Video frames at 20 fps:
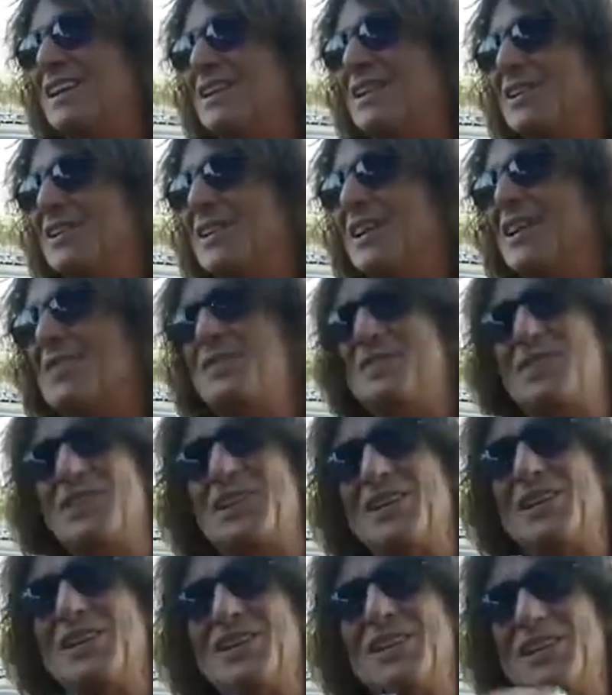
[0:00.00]
and left,
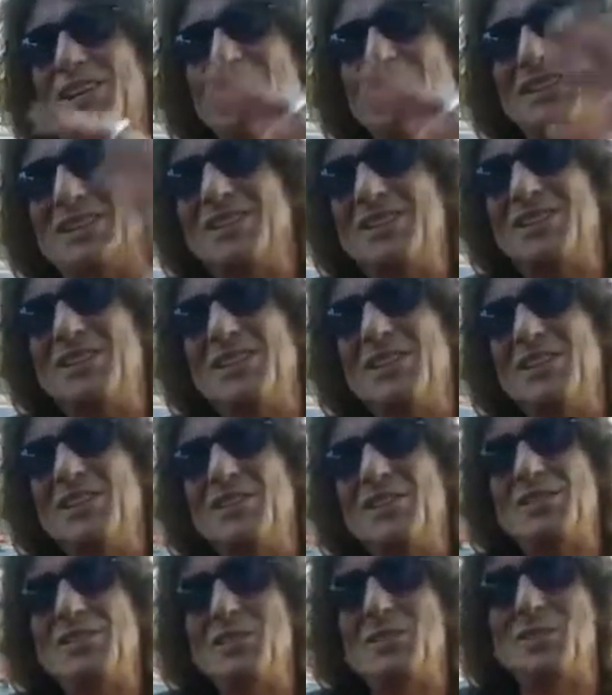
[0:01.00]
you know,
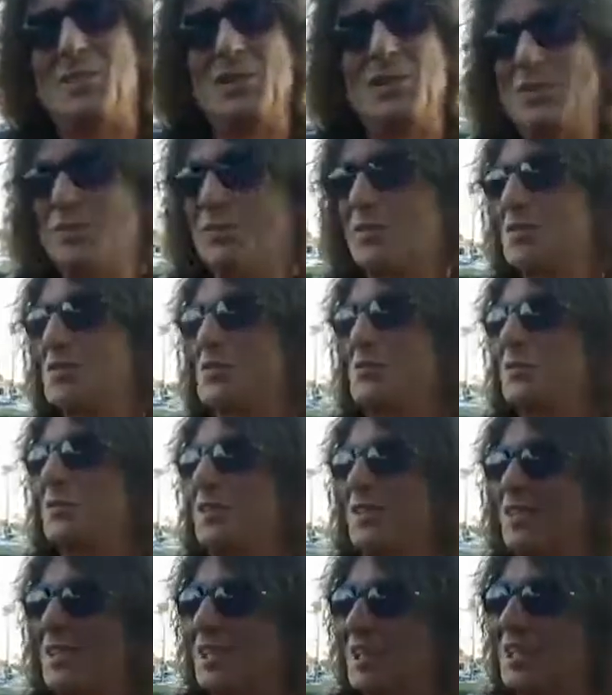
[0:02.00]
this beautiful suite
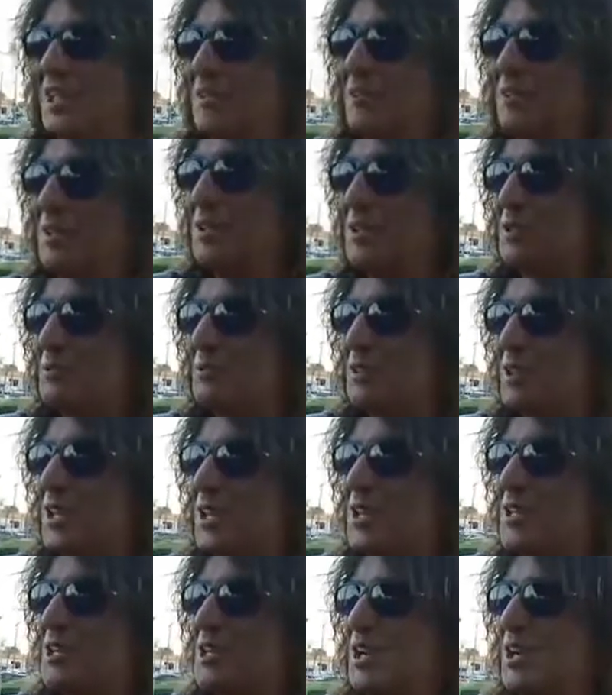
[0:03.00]
they gave you at the
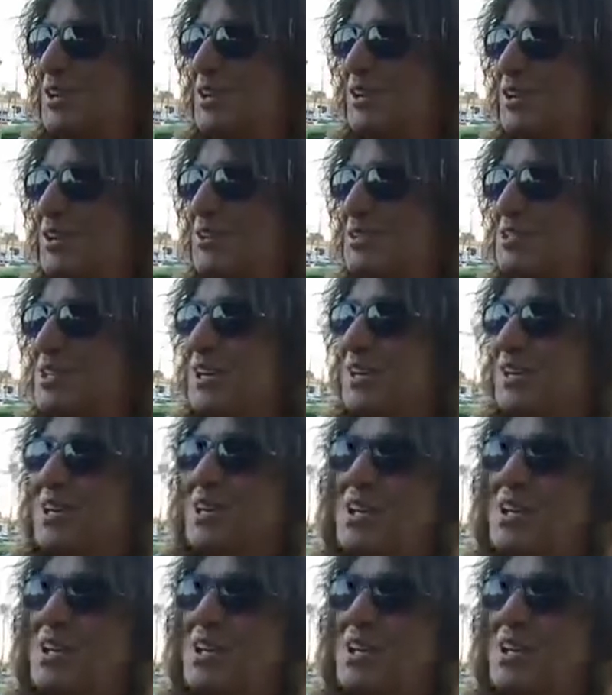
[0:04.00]
Bellagio Hotel.